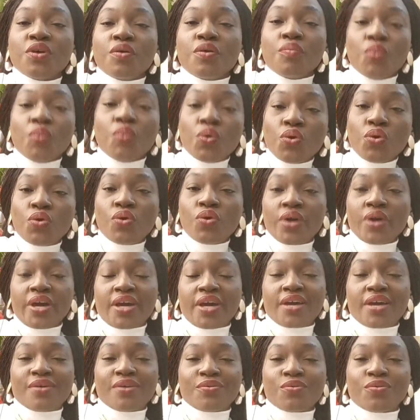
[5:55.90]
more
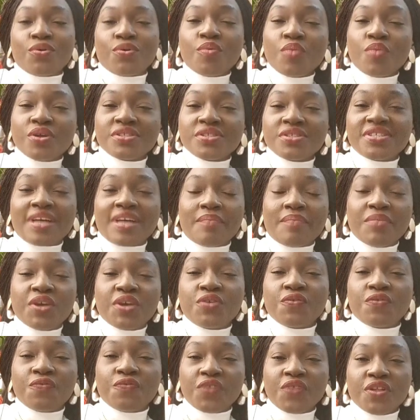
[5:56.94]
hormones that make
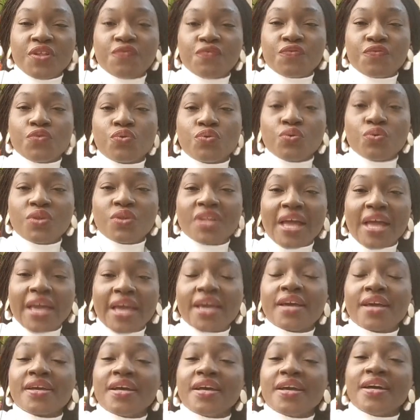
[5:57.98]
you feel full, like
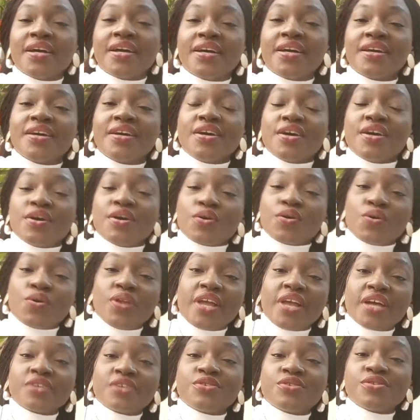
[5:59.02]

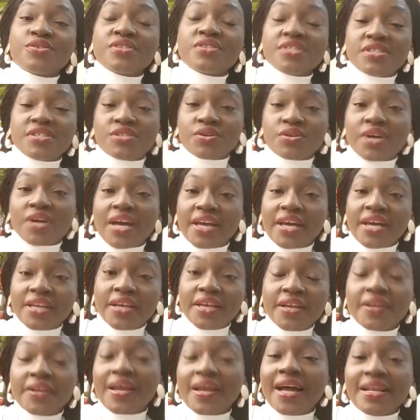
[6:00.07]

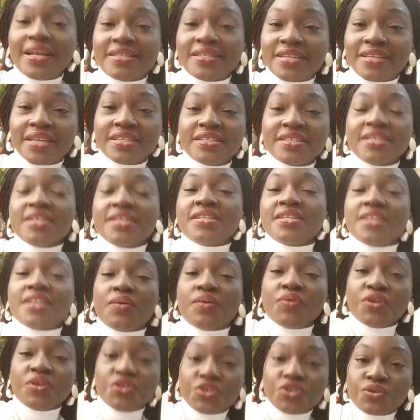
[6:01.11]
cholecystokinin, and then they
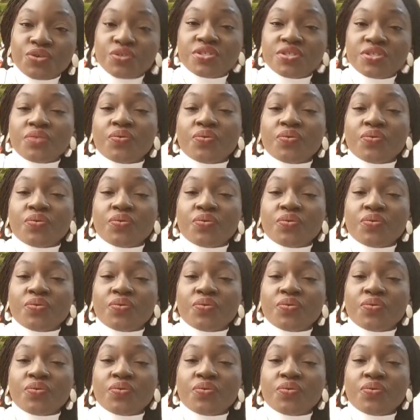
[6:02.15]
reduce the